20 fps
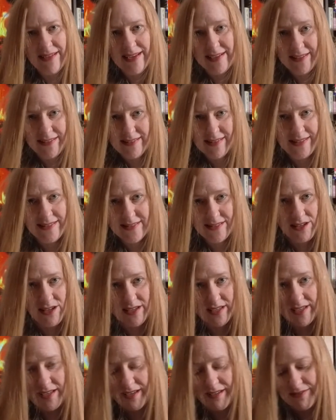And it's
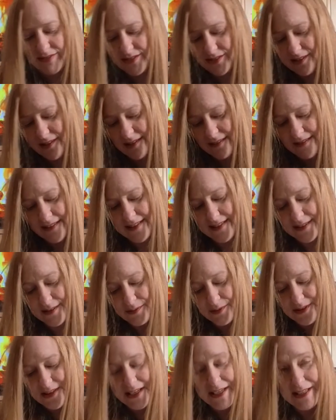not a gift, y'all. This is
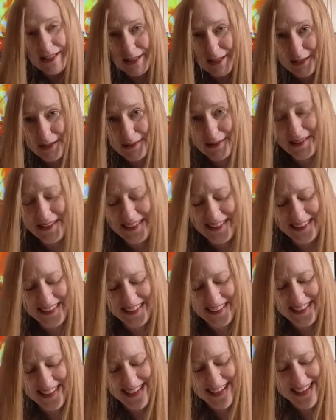what they do.
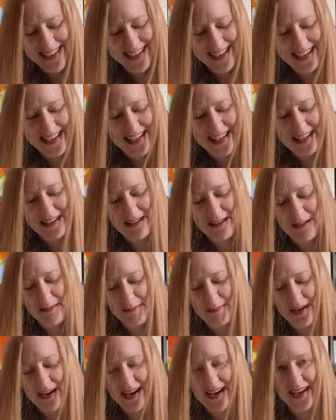
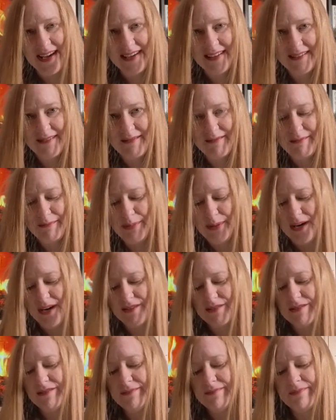My
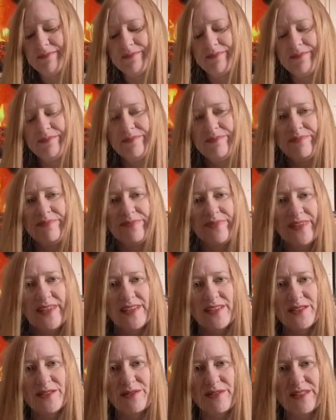bottle.
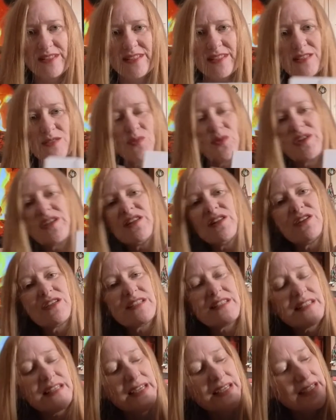So this is what it
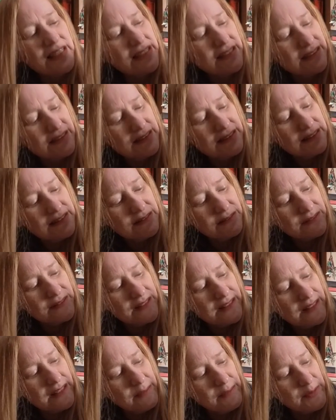looks like.
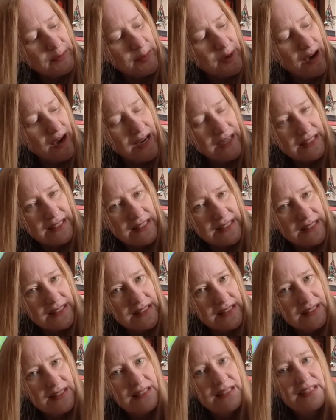And it comes boxed.
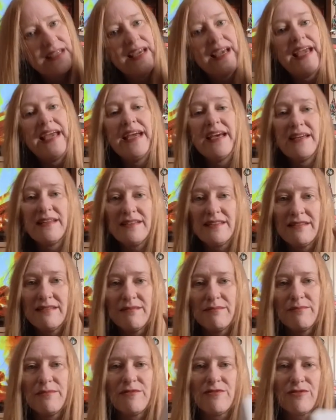And
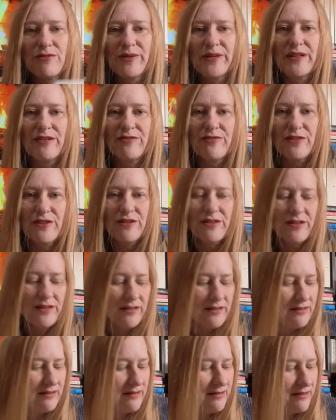before we go
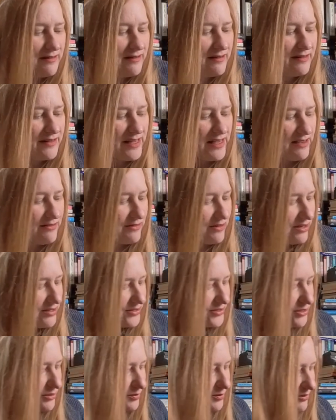further, they have
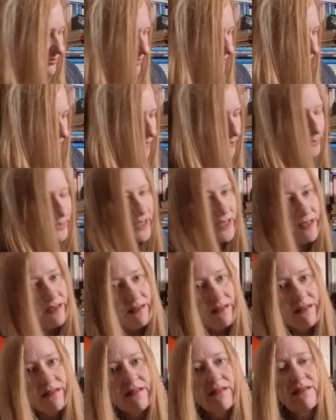also provided me